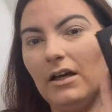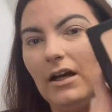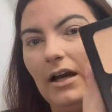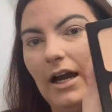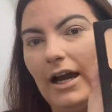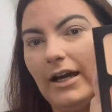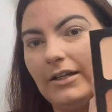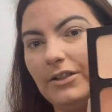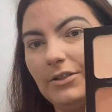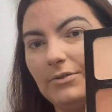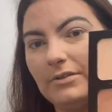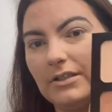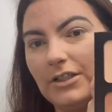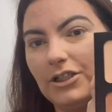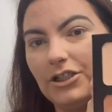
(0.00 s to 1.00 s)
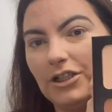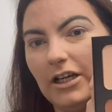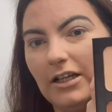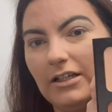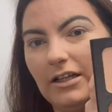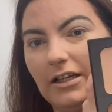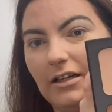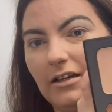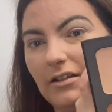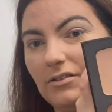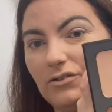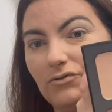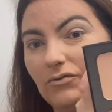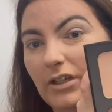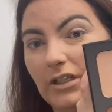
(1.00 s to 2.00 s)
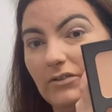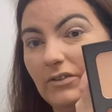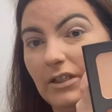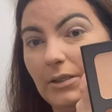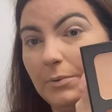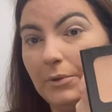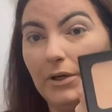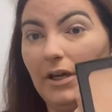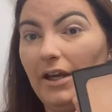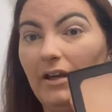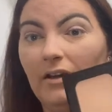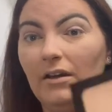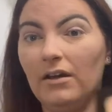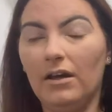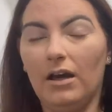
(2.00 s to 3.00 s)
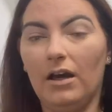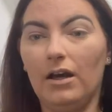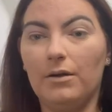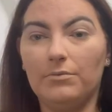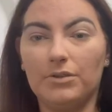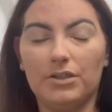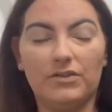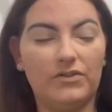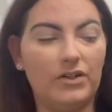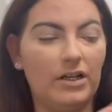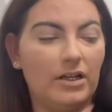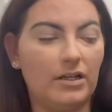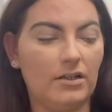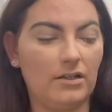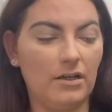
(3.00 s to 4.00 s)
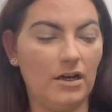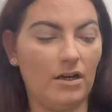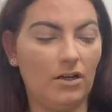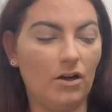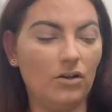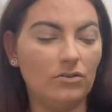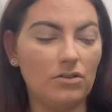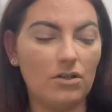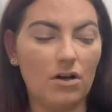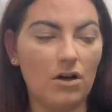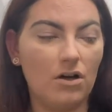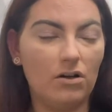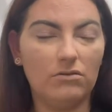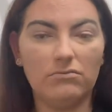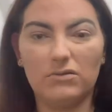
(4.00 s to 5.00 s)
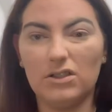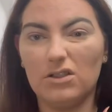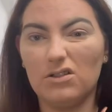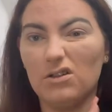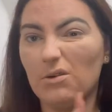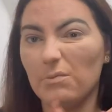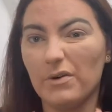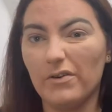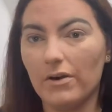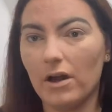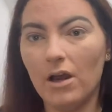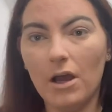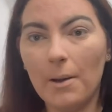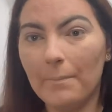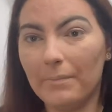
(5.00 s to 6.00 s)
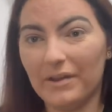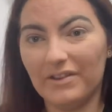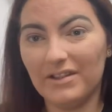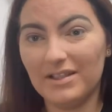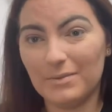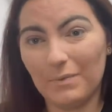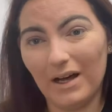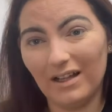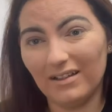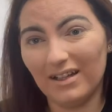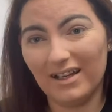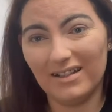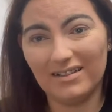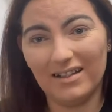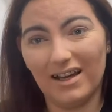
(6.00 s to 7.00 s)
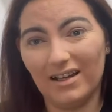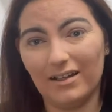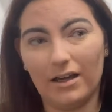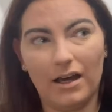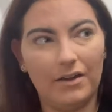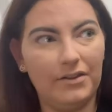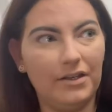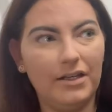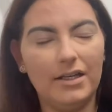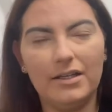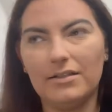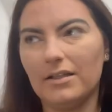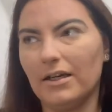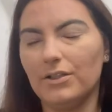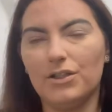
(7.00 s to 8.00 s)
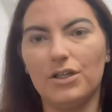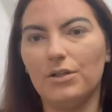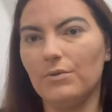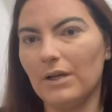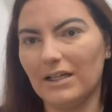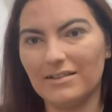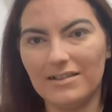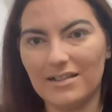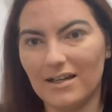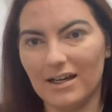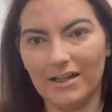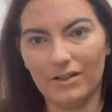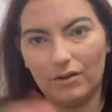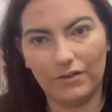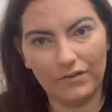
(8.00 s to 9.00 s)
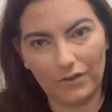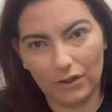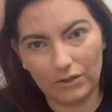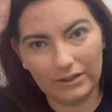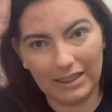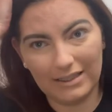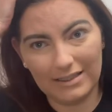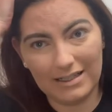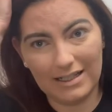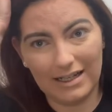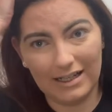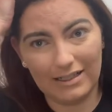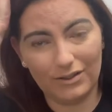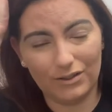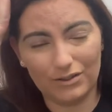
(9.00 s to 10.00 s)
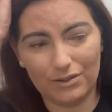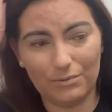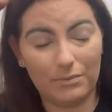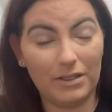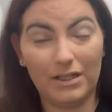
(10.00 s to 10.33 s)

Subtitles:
I use this shade here, it's really, really pretty, just for a contour. There's no mirror, but this palette is like, I think it's like $2.99 or $4.99 or something.